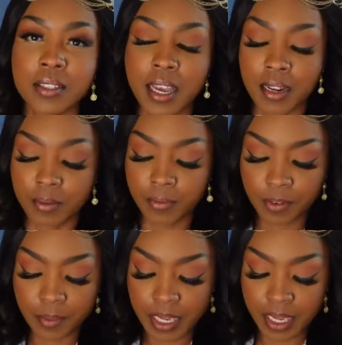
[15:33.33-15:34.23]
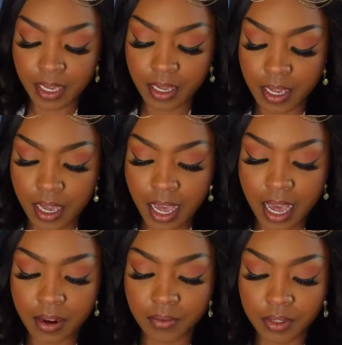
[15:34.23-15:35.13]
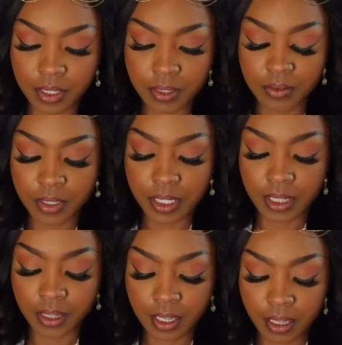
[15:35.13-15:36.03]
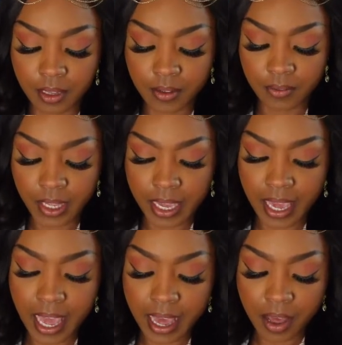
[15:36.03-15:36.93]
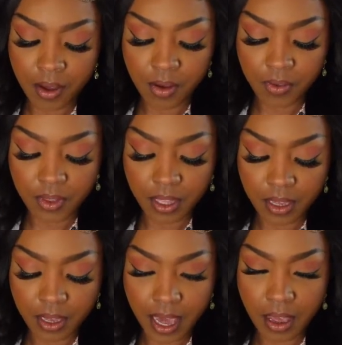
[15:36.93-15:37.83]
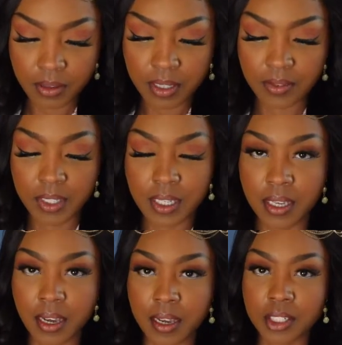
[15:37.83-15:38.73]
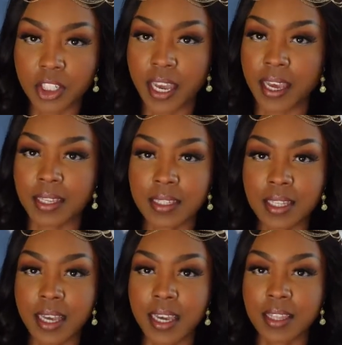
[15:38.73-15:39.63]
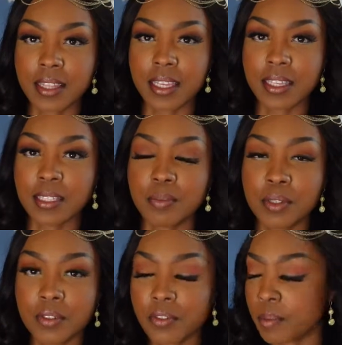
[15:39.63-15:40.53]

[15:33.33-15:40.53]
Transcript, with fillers: item for me. I really, really love like how the House of Sillage has like these beautiful